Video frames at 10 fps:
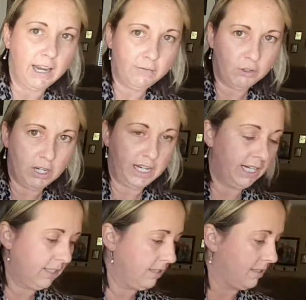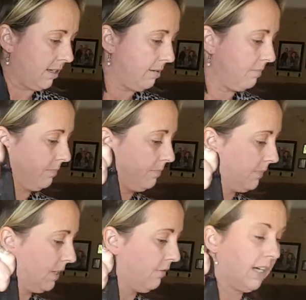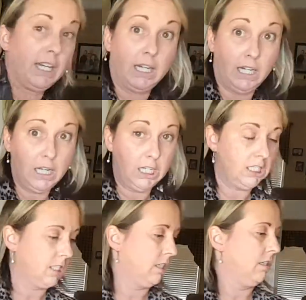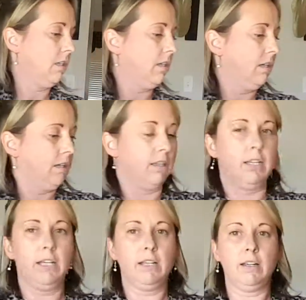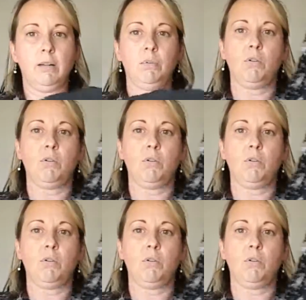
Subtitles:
after I hang this up, if I can get it, then I'm